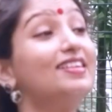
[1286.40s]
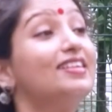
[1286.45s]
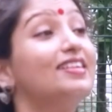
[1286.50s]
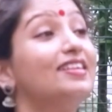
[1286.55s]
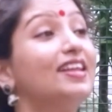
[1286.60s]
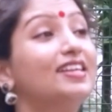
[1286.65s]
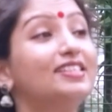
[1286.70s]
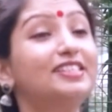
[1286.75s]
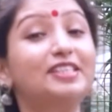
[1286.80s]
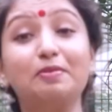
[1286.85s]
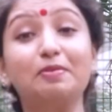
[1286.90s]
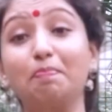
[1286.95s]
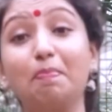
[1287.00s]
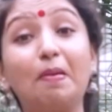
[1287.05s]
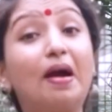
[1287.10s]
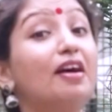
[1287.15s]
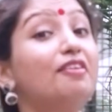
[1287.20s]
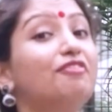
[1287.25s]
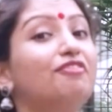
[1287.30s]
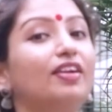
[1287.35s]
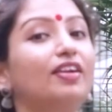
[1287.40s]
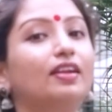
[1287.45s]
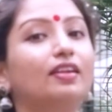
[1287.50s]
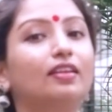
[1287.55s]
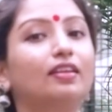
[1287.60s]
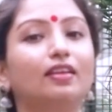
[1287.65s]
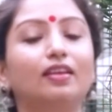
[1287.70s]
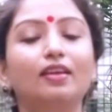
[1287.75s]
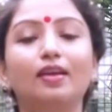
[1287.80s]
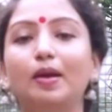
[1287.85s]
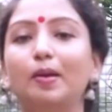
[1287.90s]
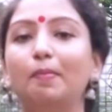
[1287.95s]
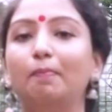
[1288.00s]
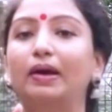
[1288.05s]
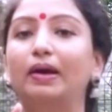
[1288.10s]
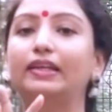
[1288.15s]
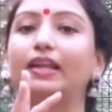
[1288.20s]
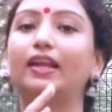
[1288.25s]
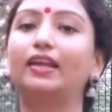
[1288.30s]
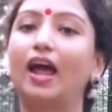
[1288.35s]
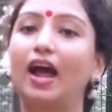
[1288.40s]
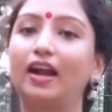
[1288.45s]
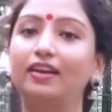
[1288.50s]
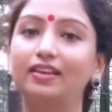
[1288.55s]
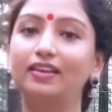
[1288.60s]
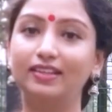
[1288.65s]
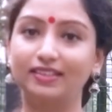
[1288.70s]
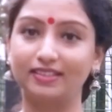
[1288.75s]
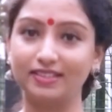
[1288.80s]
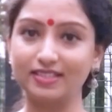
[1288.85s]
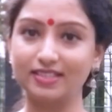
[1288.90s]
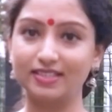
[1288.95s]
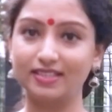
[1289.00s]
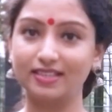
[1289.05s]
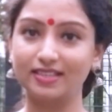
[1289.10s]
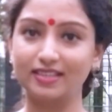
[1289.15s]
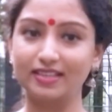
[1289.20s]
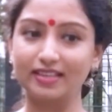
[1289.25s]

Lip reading: does it perfectly. But an adult